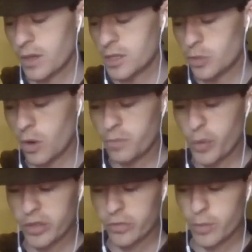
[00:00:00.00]

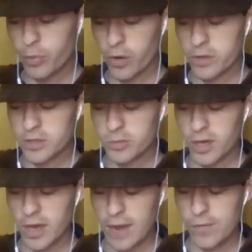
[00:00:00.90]
12.3 points is what
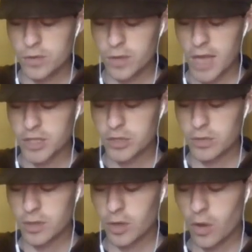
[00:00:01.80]
he averaged last year
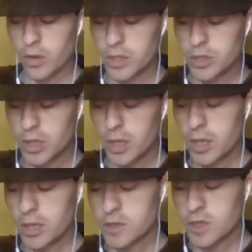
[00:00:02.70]
in college,
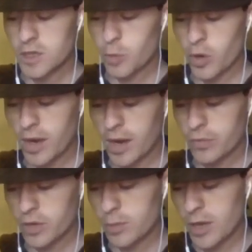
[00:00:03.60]
6.9
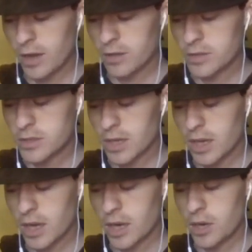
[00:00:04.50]
rebounds
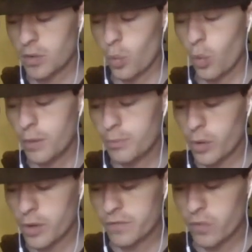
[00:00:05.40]
and
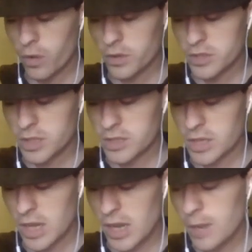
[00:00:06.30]
1.4 assists a
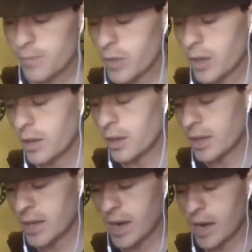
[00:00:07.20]
game.
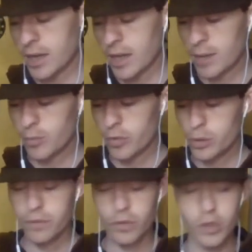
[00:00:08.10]
Again, out of Campbell
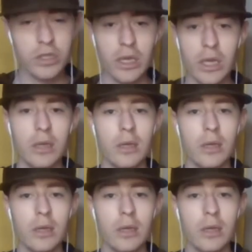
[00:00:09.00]
University.